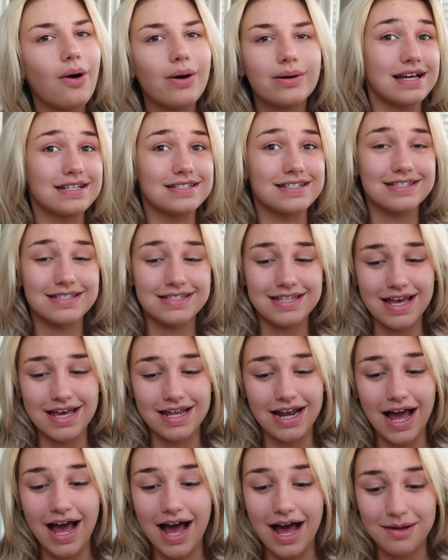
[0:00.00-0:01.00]
That is
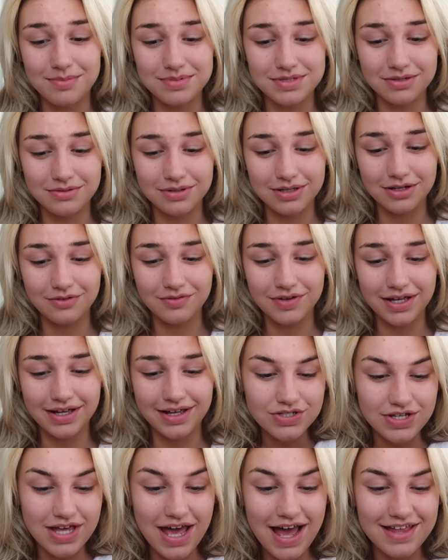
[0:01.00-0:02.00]
insane. I absolutely love
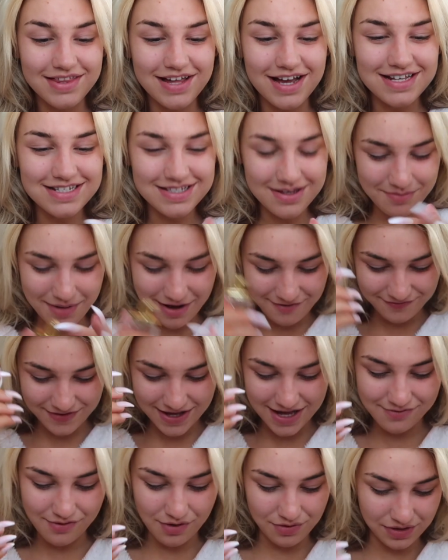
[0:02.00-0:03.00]
it. So yeah, that is my
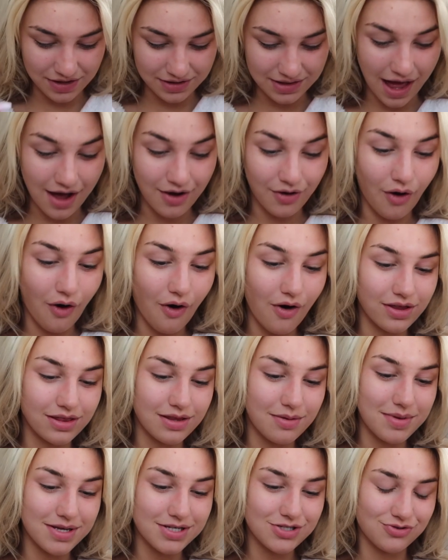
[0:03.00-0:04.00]
favourite thing that I got in
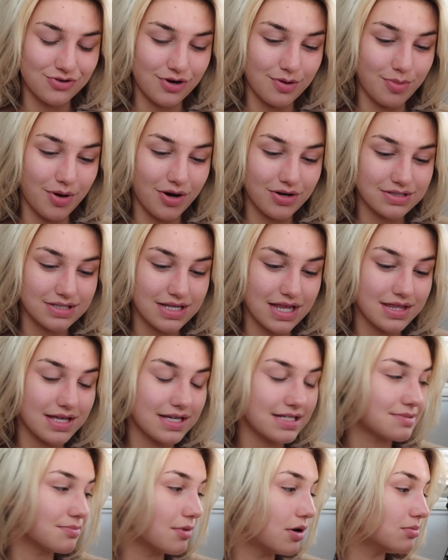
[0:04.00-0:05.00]
the mystery box
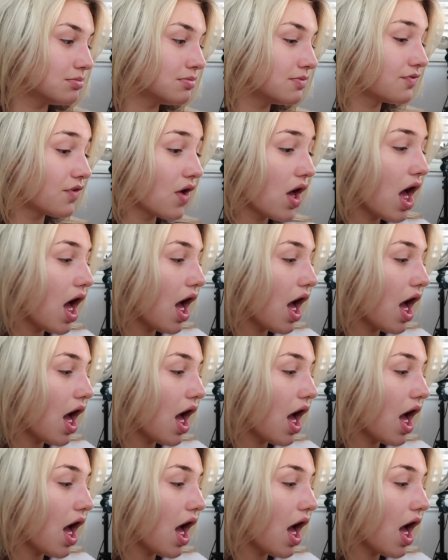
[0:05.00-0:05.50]
this month.